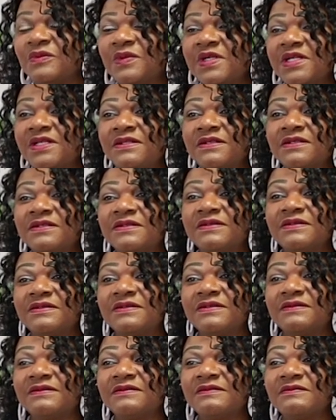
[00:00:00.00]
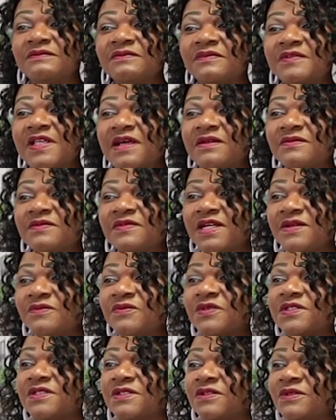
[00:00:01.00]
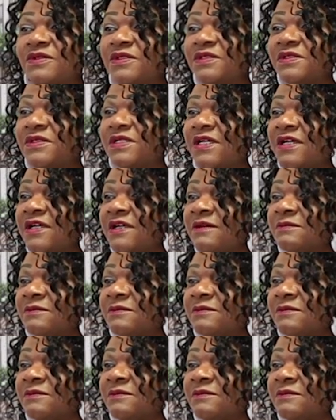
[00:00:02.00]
Well, that was a good